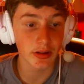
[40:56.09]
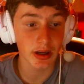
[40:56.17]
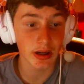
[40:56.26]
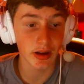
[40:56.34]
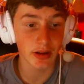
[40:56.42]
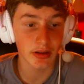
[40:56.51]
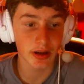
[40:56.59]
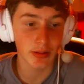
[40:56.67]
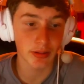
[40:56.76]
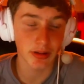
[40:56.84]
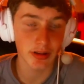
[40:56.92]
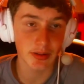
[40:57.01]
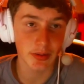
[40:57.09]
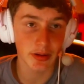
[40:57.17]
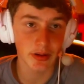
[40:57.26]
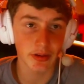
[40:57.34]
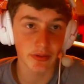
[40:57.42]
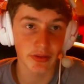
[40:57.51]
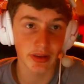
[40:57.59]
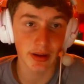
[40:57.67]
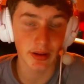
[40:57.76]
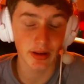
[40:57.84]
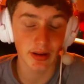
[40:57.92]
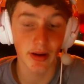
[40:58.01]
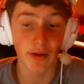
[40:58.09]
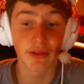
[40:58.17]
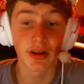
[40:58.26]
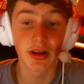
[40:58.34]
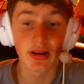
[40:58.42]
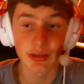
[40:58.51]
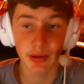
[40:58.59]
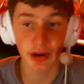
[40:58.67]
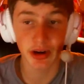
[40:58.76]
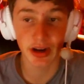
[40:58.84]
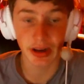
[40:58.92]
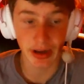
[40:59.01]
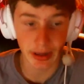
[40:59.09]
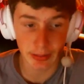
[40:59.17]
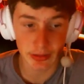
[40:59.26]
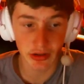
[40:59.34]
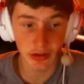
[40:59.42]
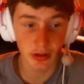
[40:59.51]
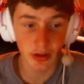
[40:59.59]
other top lane Spirit of Spirit and Gamsu.